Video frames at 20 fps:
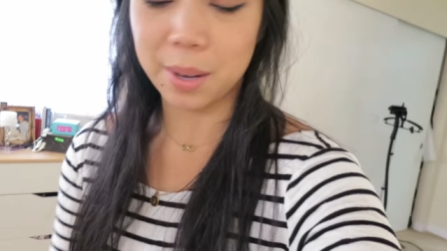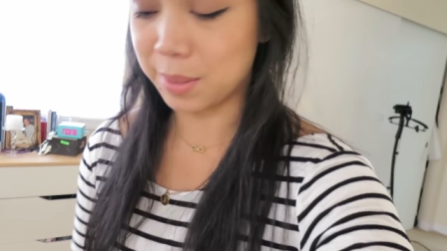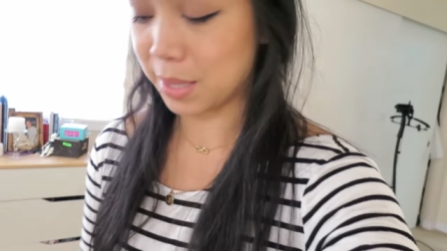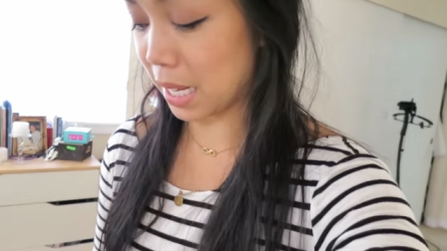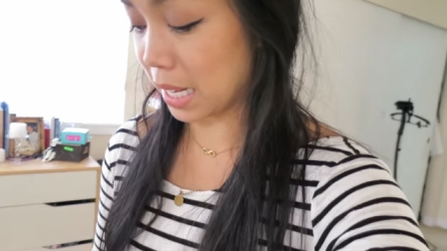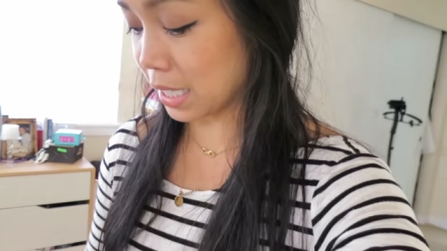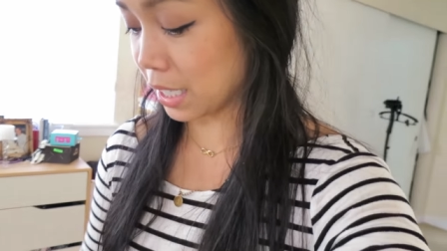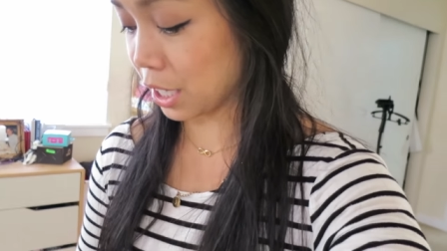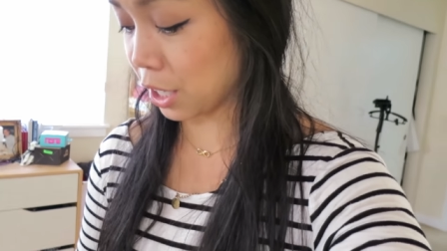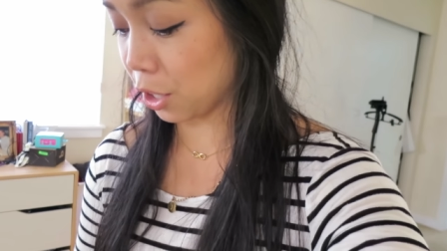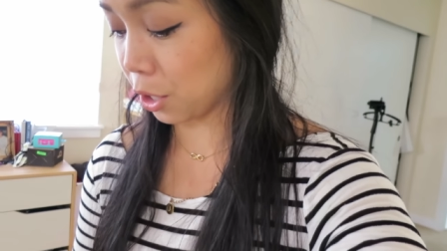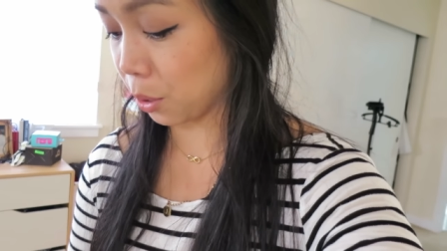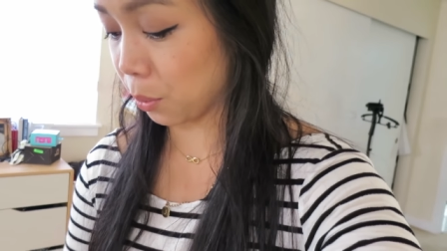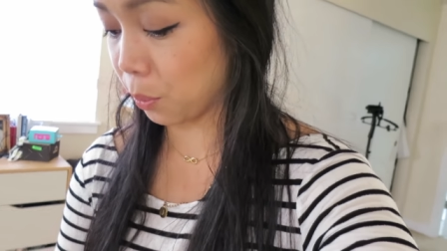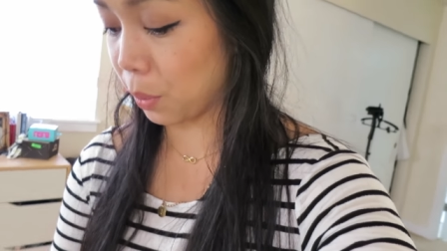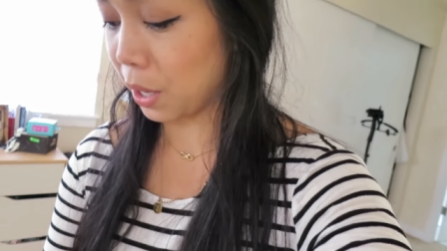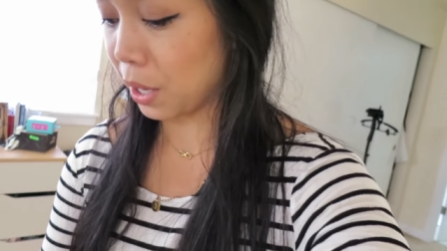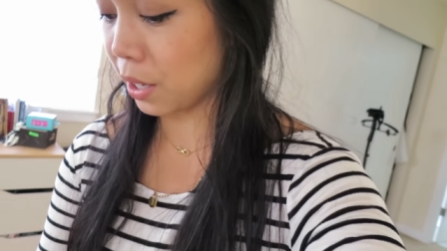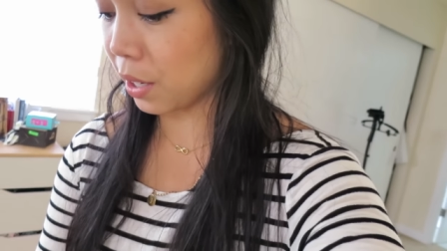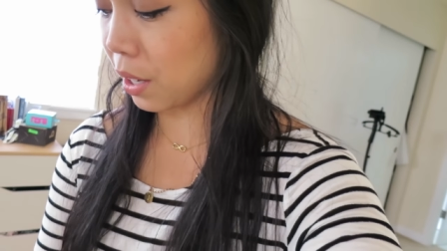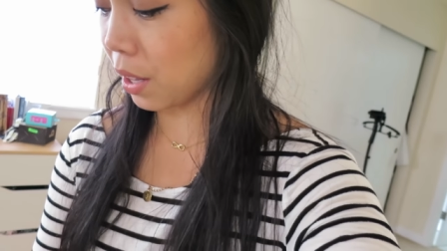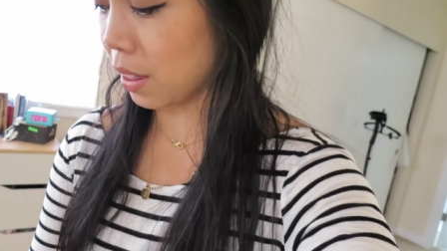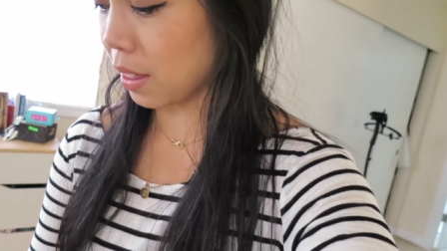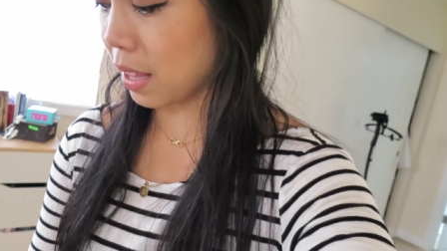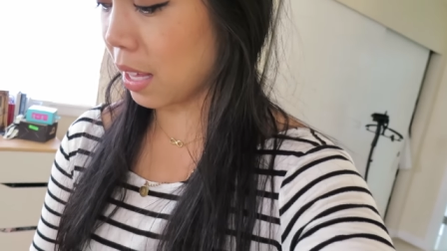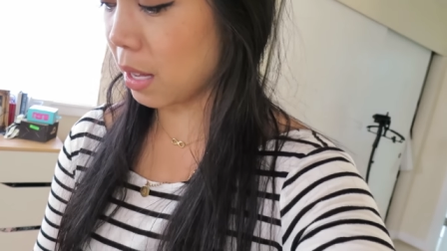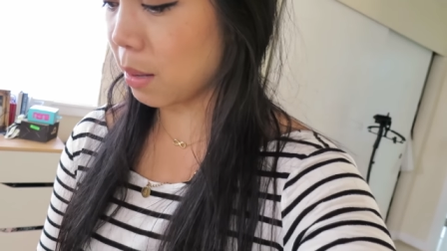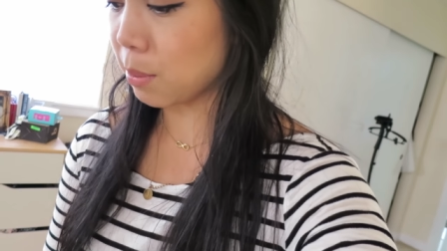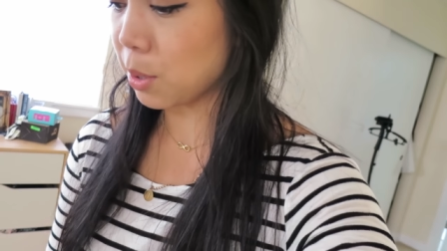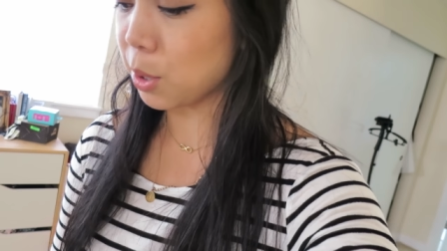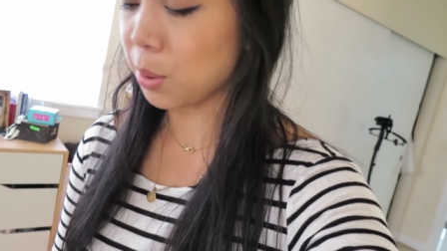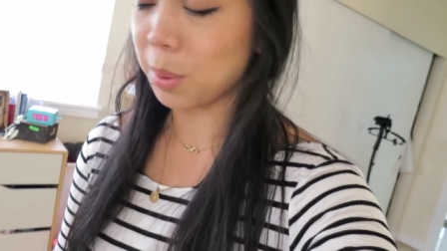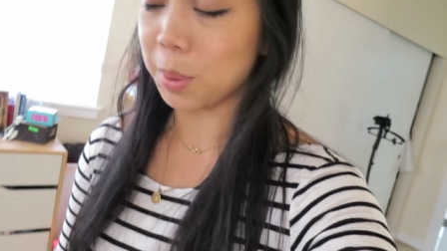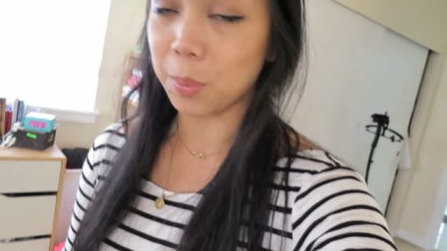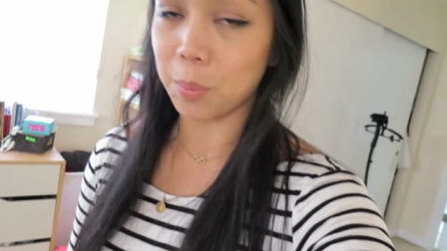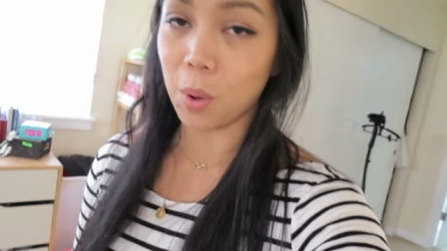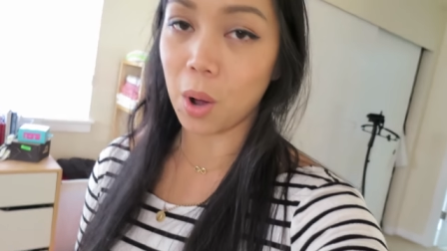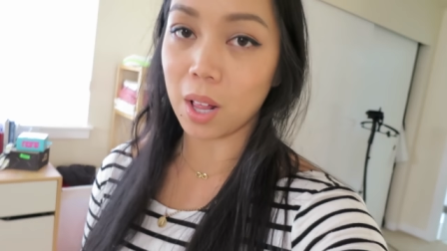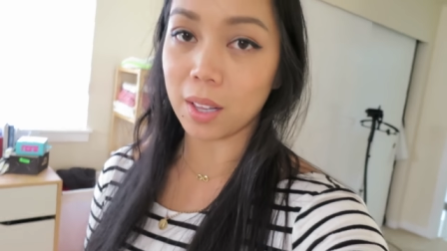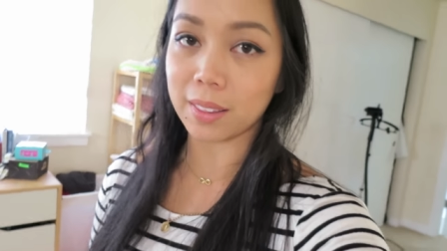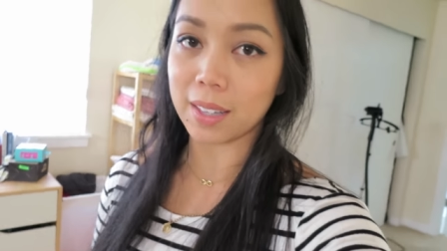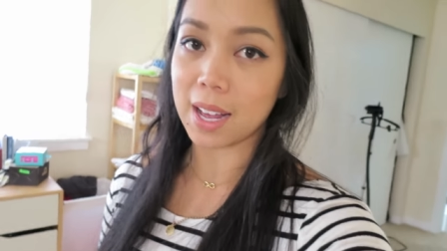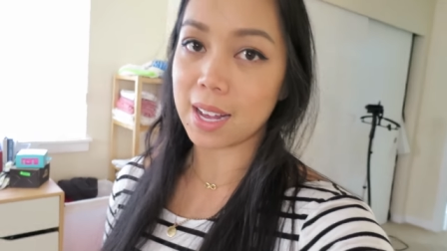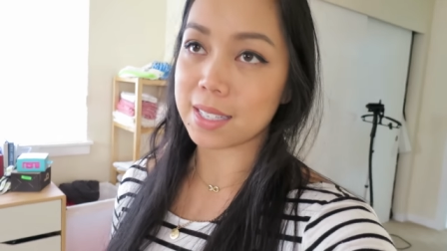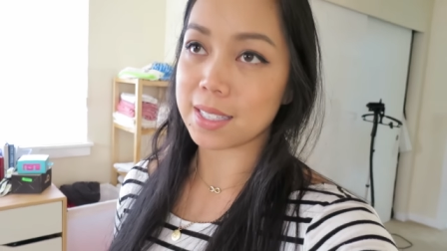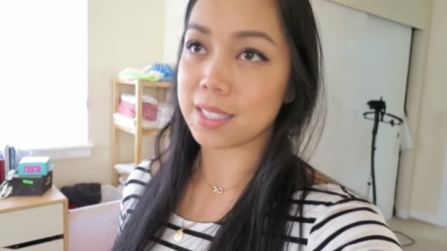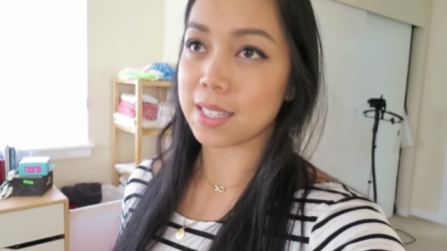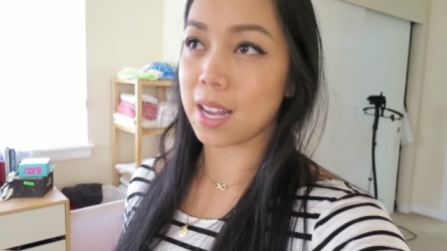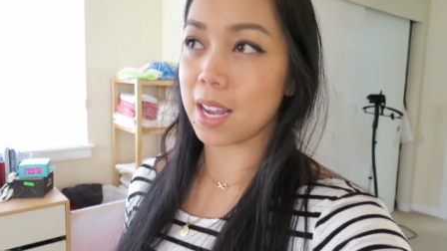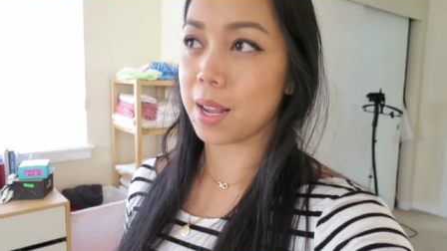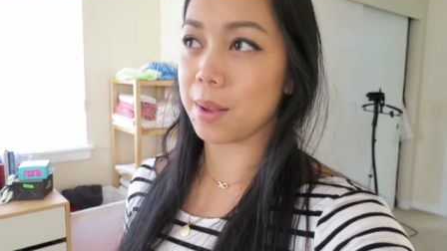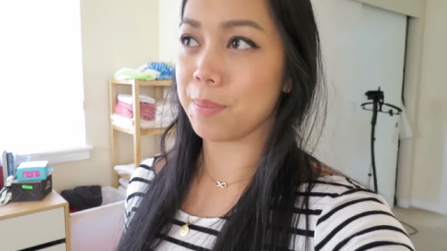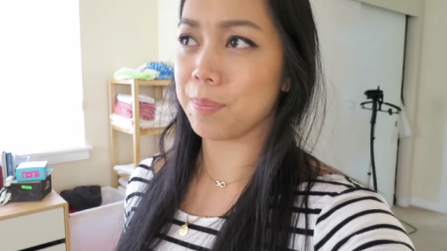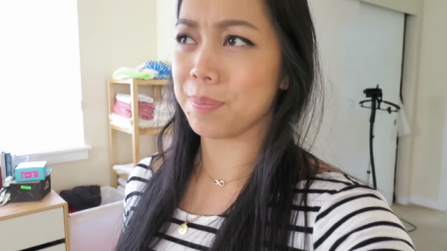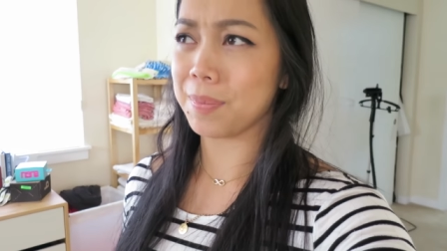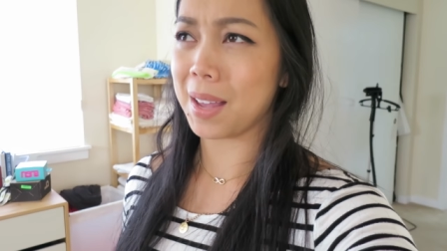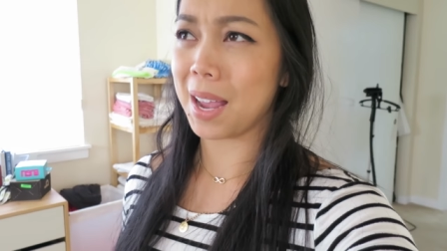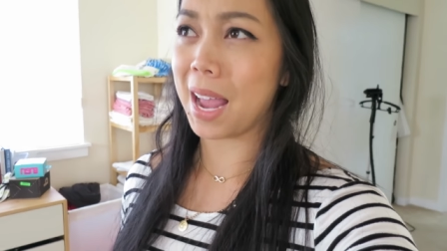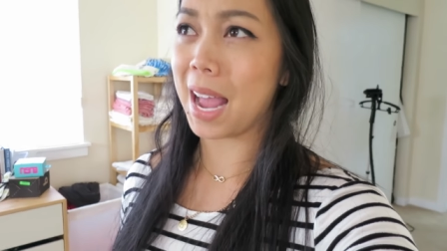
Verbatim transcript: I was asking her what theme she would want last time.